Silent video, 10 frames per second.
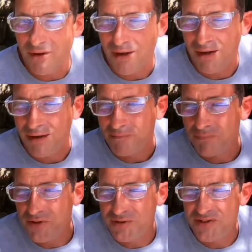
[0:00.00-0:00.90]

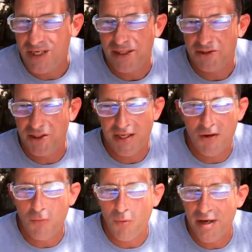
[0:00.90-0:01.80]
Um, you decide. Should I
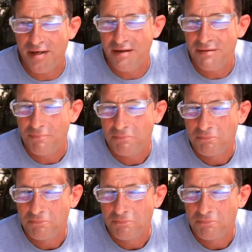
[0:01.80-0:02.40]
go right in?